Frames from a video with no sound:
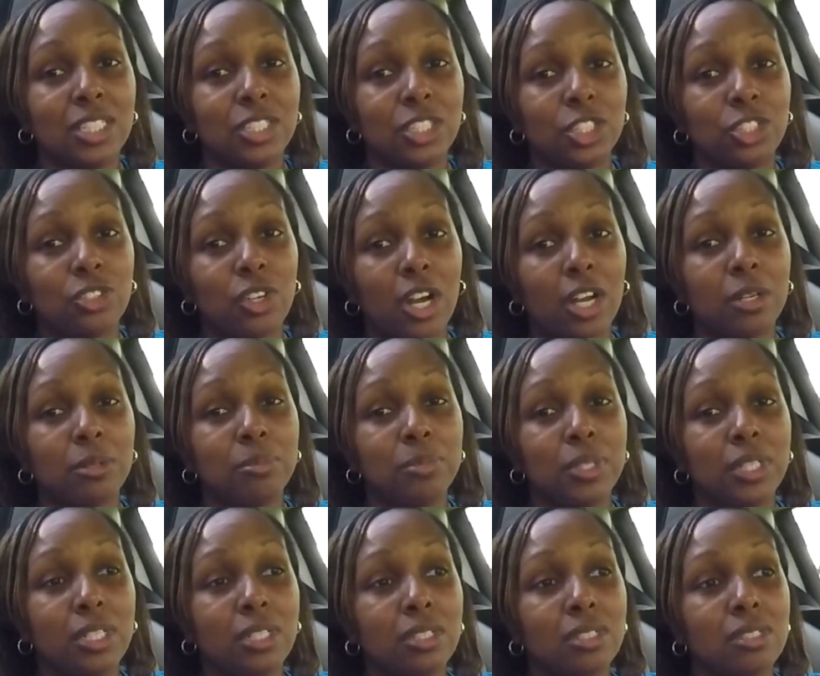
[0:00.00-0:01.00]
just try to
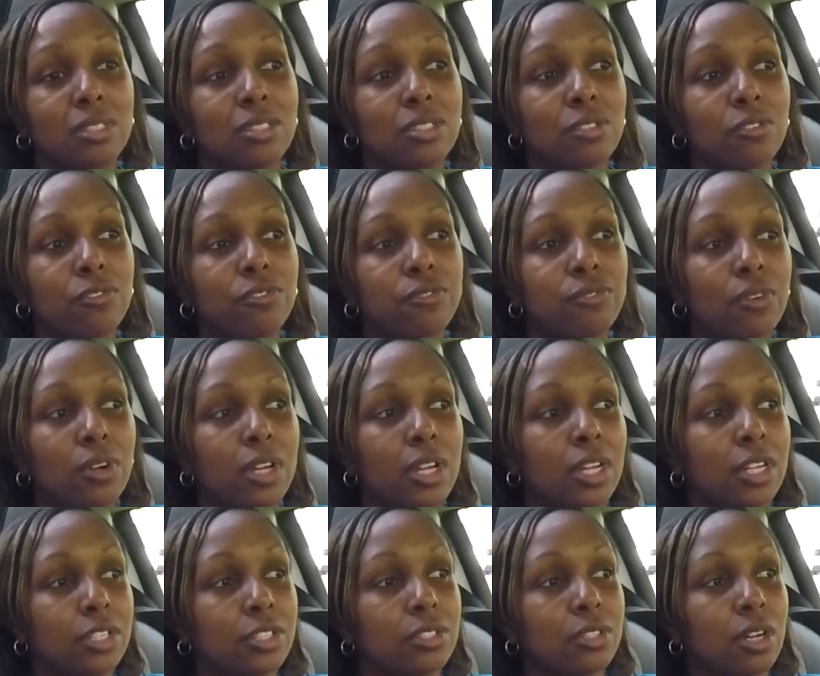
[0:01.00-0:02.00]
be
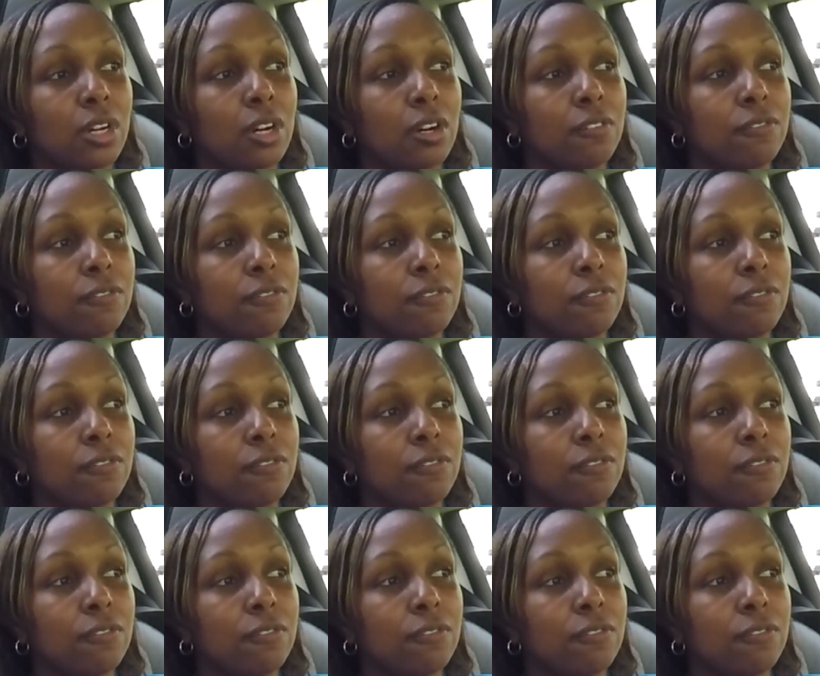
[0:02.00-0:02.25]
as